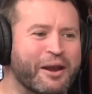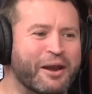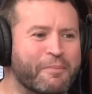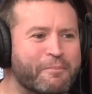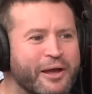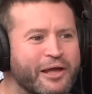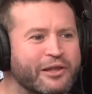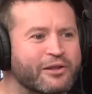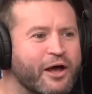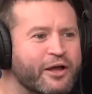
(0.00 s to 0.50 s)
and
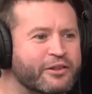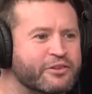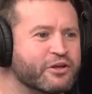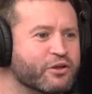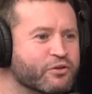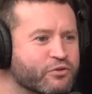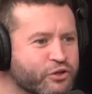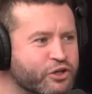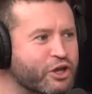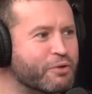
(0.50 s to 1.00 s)
be like
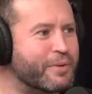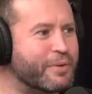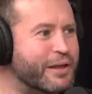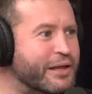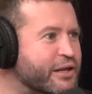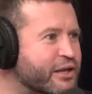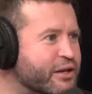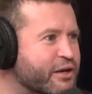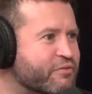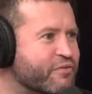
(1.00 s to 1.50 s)
the
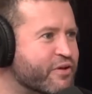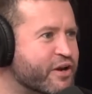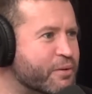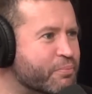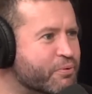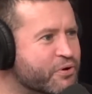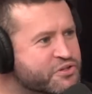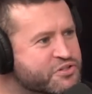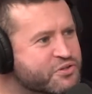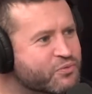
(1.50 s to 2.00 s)
comedian of any
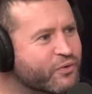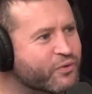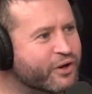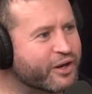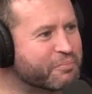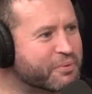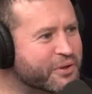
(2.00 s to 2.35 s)
prison wing,